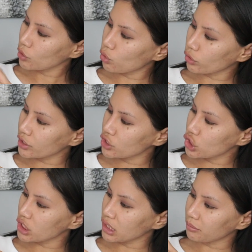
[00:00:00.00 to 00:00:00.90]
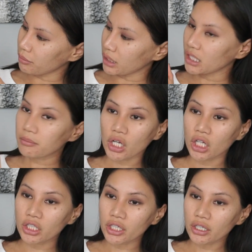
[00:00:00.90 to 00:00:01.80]
orangey medium
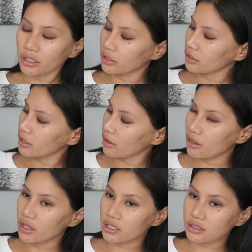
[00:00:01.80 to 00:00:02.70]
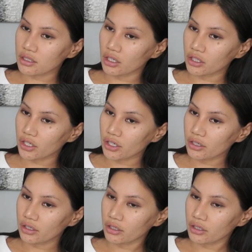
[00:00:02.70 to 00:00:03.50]
color, this color,